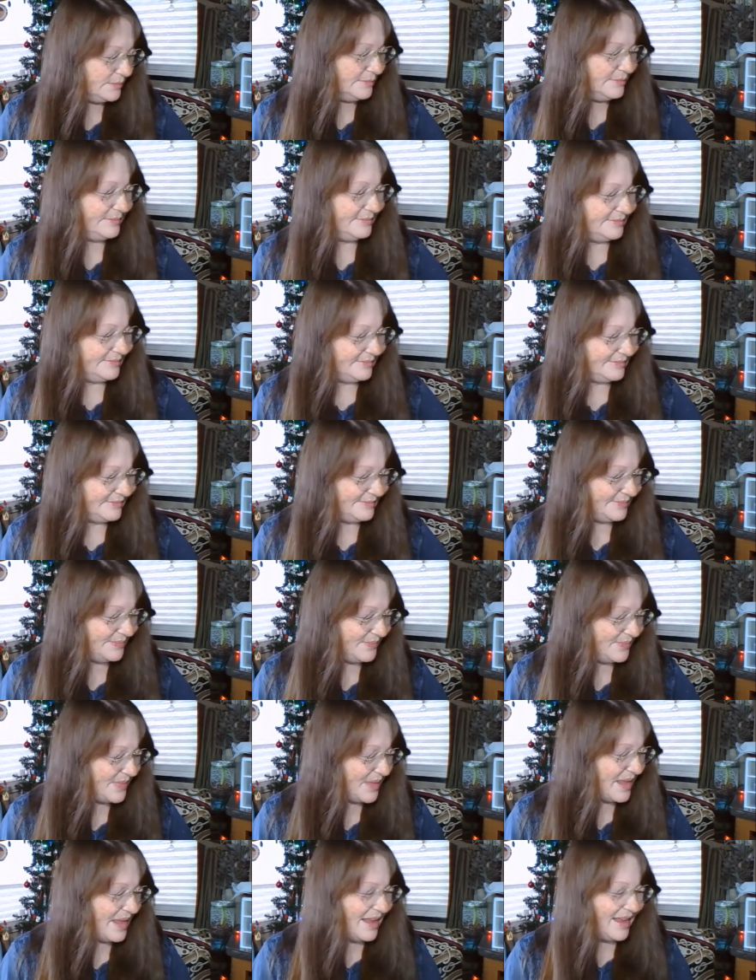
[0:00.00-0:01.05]

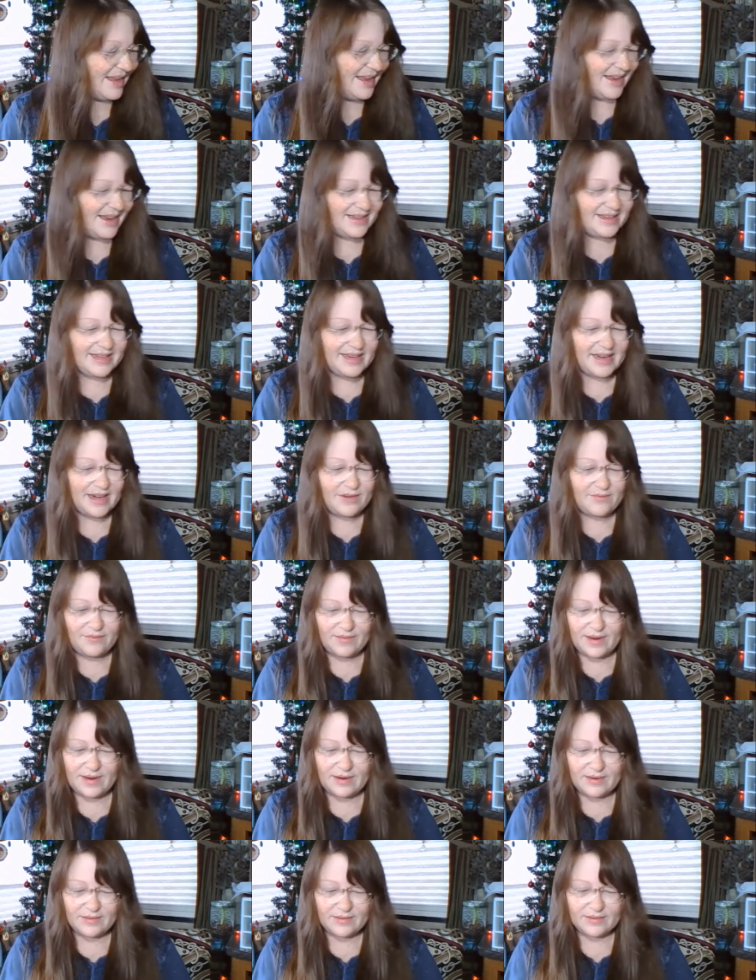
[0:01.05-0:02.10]
And then I
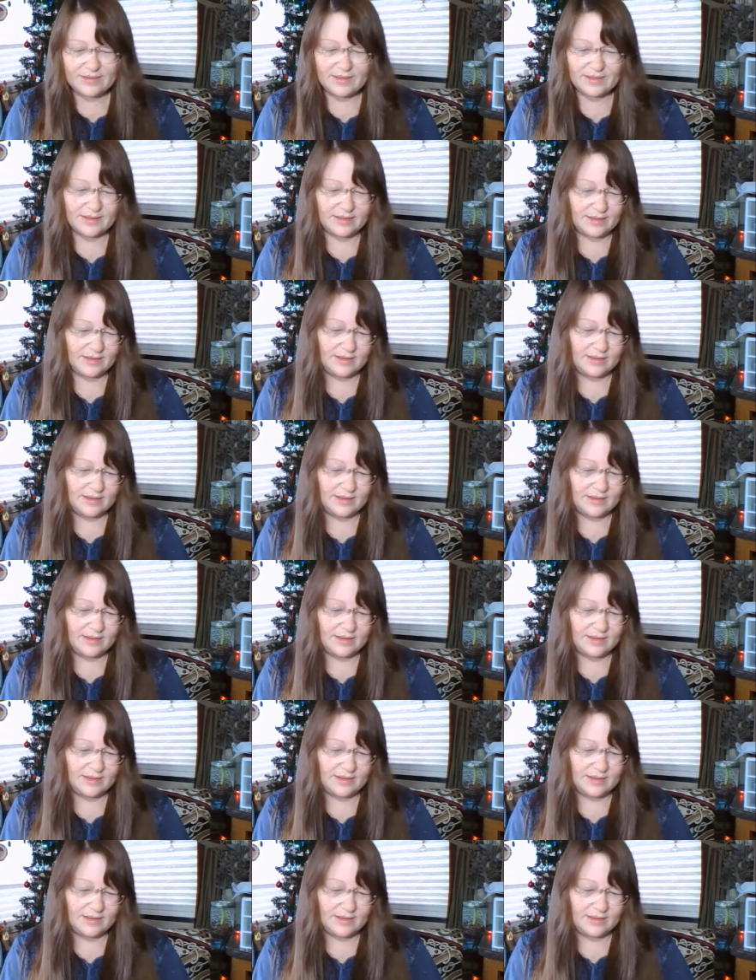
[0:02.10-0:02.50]
found